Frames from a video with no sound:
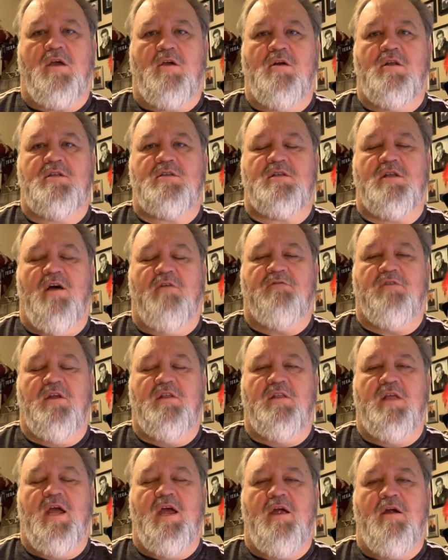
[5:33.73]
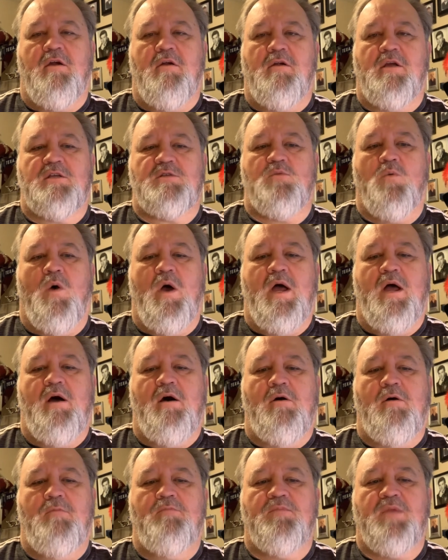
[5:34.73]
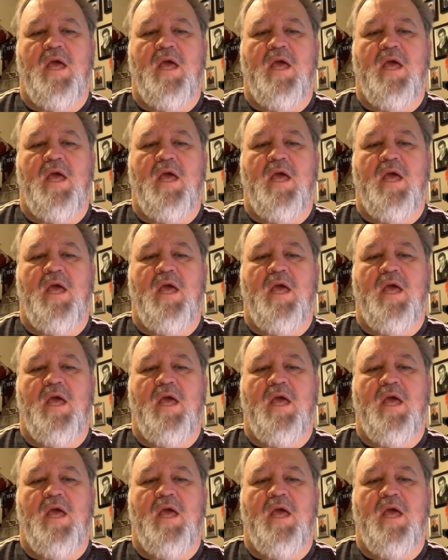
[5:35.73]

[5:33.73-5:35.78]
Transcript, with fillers: good stuff in there as well.